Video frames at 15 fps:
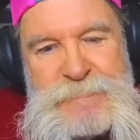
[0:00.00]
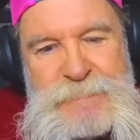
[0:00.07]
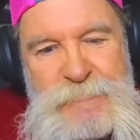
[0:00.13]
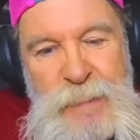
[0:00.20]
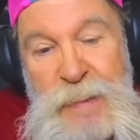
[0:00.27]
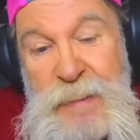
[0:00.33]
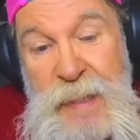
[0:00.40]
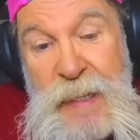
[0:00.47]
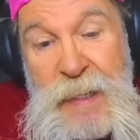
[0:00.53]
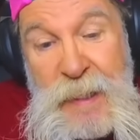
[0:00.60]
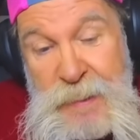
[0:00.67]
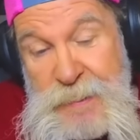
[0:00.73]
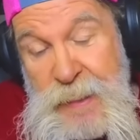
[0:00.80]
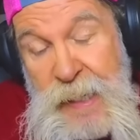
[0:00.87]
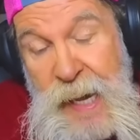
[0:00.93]
Well, I
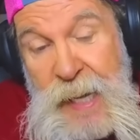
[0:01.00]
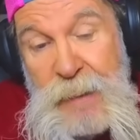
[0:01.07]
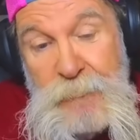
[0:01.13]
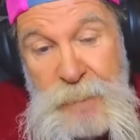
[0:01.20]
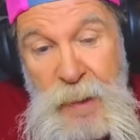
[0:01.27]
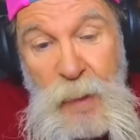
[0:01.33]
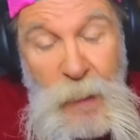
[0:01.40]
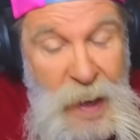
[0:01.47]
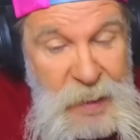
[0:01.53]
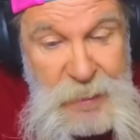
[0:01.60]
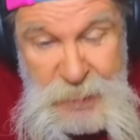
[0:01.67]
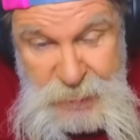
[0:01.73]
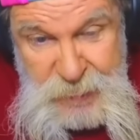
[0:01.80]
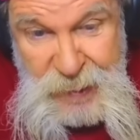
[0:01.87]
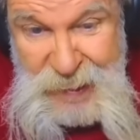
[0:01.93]
didn't say I don't know. I
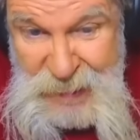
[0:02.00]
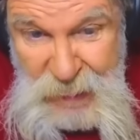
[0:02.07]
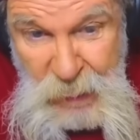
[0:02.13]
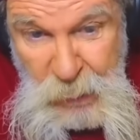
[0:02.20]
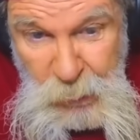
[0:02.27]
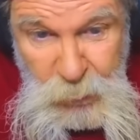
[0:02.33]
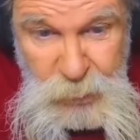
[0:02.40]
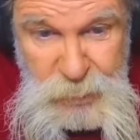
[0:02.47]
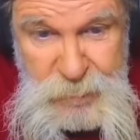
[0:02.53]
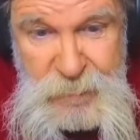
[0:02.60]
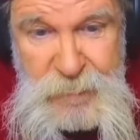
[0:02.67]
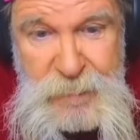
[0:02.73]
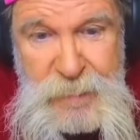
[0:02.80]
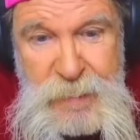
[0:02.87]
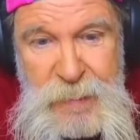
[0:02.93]
just said no.
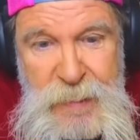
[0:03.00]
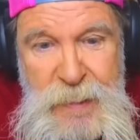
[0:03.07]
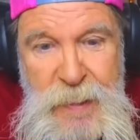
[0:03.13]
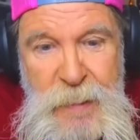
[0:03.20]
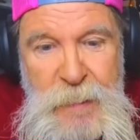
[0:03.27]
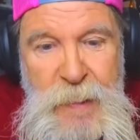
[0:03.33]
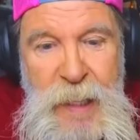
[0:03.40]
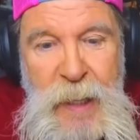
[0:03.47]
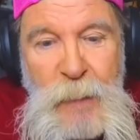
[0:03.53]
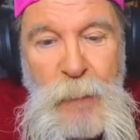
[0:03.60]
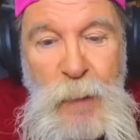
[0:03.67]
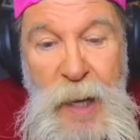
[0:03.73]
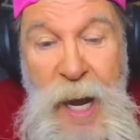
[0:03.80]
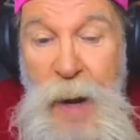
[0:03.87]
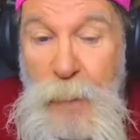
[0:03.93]

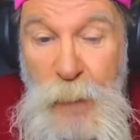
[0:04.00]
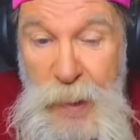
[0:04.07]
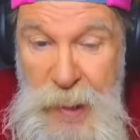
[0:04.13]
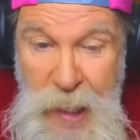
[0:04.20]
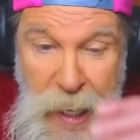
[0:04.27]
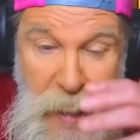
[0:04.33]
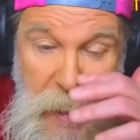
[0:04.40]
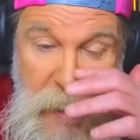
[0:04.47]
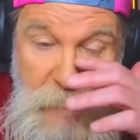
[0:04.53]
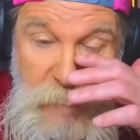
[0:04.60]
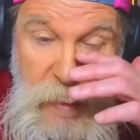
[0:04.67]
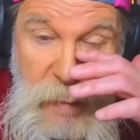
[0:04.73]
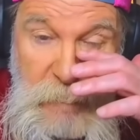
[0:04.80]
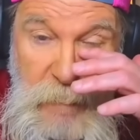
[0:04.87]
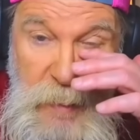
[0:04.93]
I would not
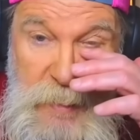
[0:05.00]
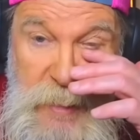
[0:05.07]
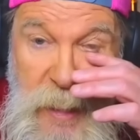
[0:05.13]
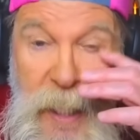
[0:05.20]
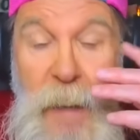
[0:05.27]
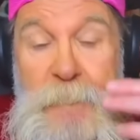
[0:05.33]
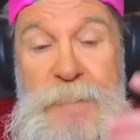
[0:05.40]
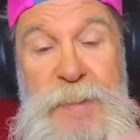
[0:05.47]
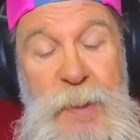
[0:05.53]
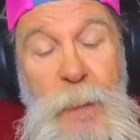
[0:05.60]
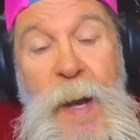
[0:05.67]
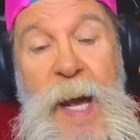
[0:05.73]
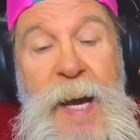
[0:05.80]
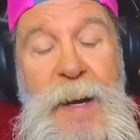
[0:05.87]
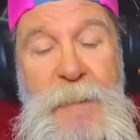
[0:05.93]
even attempt to
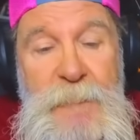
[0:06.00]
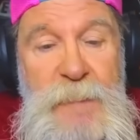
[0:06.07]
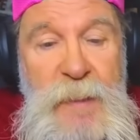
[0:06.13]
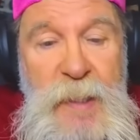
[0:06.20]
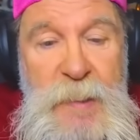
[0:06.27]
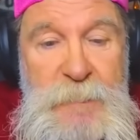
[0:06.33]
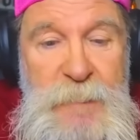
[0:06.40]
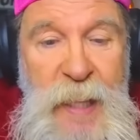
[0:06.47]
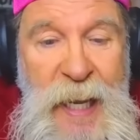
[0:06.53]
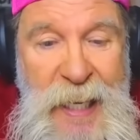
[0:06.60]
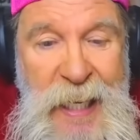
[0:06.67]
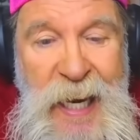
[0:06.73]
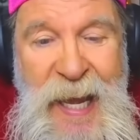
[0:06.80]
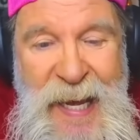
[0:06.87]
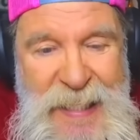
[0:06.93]
have a
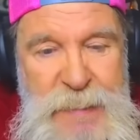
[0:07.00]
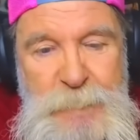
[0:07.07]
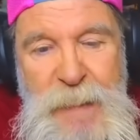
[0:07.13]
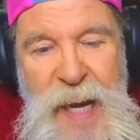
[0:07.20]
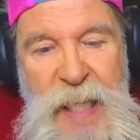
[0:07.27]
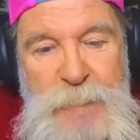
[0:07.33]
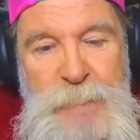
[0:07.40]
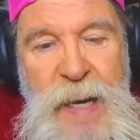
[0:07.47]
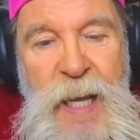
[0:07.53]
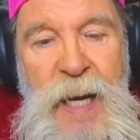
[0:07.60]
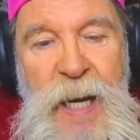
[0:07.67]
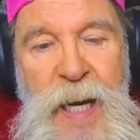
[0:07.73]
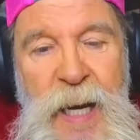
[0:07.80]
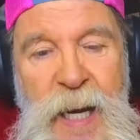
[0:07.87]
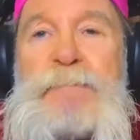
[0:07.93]
last match. My
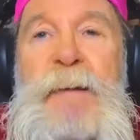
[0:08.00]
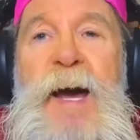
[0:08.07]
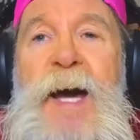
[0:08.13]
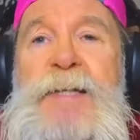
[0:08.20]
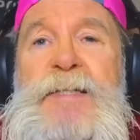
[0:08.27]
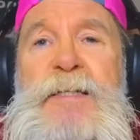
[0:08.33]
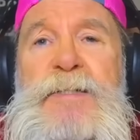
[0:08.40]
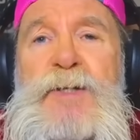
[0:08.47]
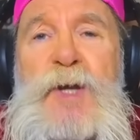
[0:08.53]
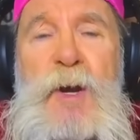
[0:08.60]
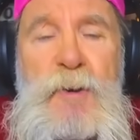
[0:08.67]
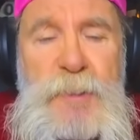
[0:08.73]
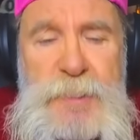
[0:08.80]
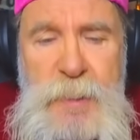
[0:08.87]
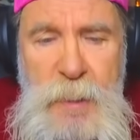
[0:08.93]
last match is
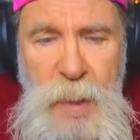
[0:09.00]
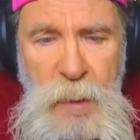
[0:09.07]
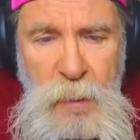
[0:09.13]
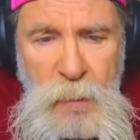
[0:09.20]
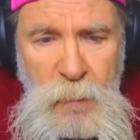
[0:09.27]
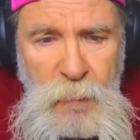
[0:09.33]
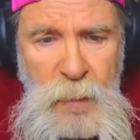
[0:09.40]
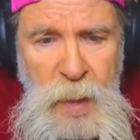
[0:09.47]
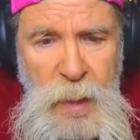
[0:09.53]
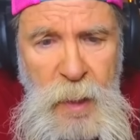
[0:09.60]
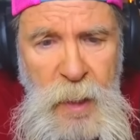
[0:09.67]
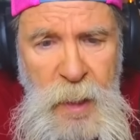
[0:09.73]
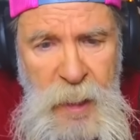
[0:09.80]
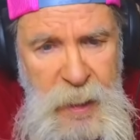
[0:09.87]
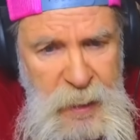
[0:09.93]
years ago,
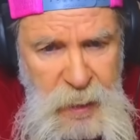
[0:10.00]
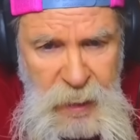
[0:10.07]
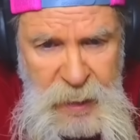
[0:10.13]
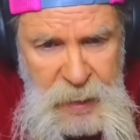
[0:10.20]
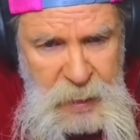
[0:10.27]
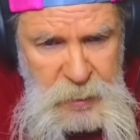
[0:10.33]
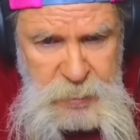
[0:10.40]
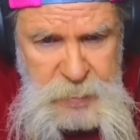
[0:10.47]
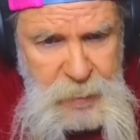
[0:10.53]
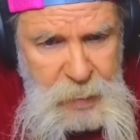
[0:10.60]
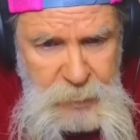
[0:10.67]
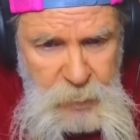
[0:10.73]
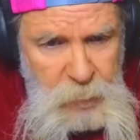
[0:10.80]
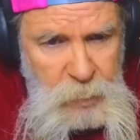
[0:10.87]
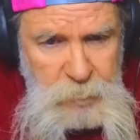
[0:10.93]
and let it stay
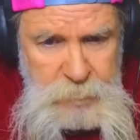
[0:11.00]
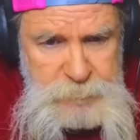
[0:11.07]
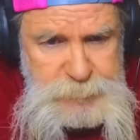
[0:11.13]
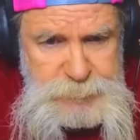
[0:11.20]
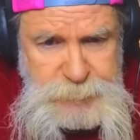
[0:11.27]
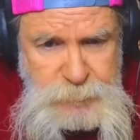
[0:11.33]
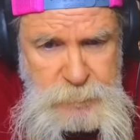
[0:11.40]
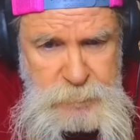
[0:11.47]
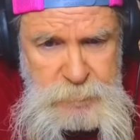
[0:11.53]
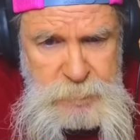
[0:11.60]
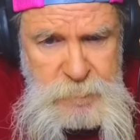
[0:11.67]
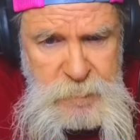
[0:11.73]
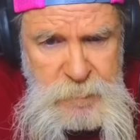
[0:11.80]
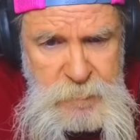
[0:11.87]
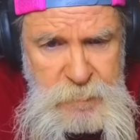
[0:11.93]
there.
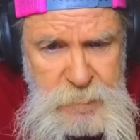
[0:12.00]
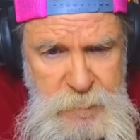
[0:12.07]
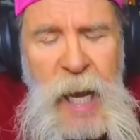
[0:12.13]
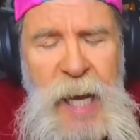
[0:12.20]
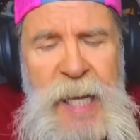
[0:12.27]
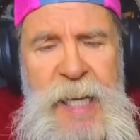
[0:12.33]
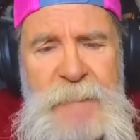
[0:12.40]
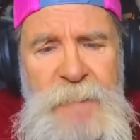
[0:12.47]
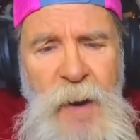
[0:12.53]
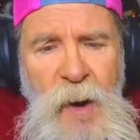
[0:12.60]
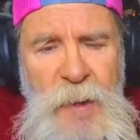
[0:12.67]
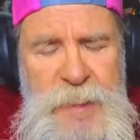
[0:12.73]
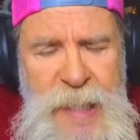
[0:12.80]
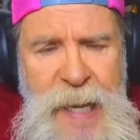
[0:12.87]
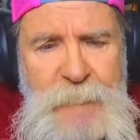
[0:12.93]
I have a
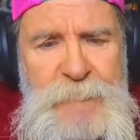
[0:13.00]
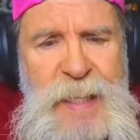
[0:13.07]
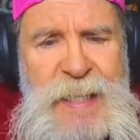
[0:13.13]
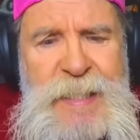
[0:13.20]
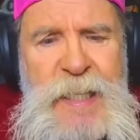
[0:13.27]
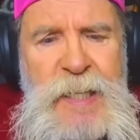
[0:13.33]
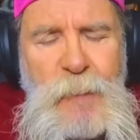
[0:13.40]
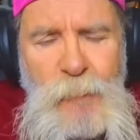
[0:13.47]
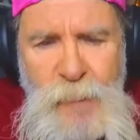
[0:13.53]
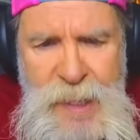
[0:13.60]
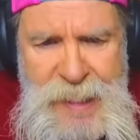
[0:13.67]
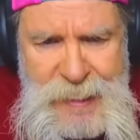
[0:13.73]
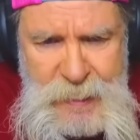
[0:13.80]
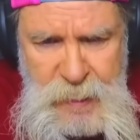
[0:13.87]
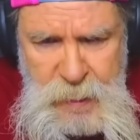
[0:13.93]
hard time getting in a
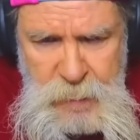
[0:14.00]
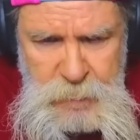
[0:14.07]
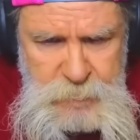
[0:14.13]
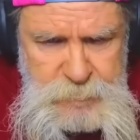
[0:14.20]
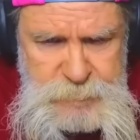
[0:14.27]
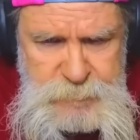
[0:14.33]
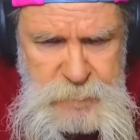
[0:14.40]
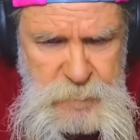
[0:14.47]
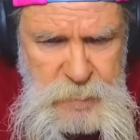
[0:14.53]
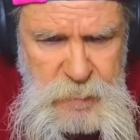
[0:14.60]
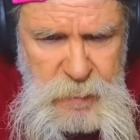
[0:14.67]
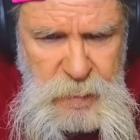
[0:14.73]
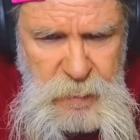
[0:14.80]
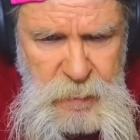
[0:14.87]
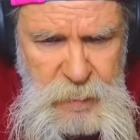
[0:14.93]
ring now.
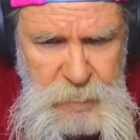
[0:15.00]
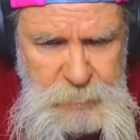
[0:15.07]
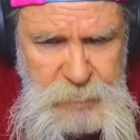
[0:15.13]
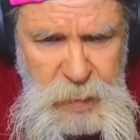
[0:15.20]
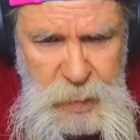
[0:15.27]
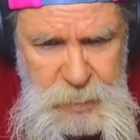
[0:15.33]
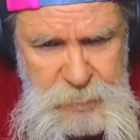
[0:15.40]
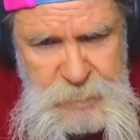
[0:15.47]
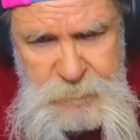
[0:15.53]
But